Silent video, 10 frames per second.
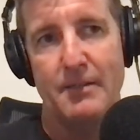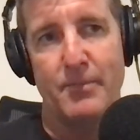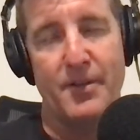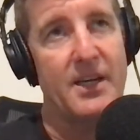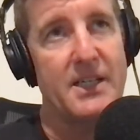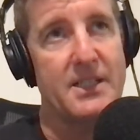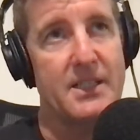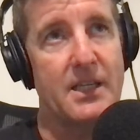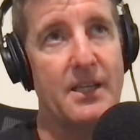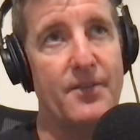But then I
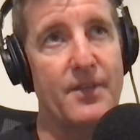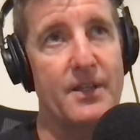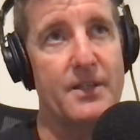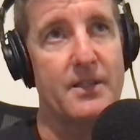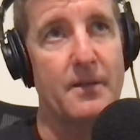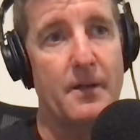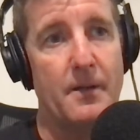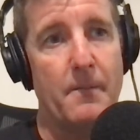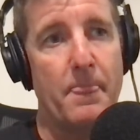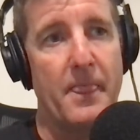just hit this
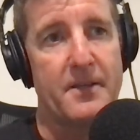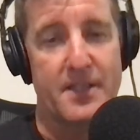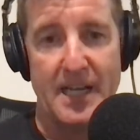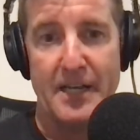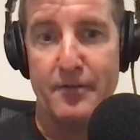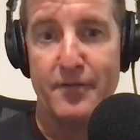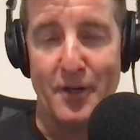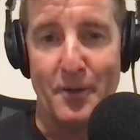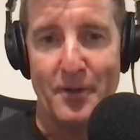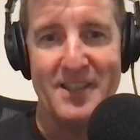state of flow.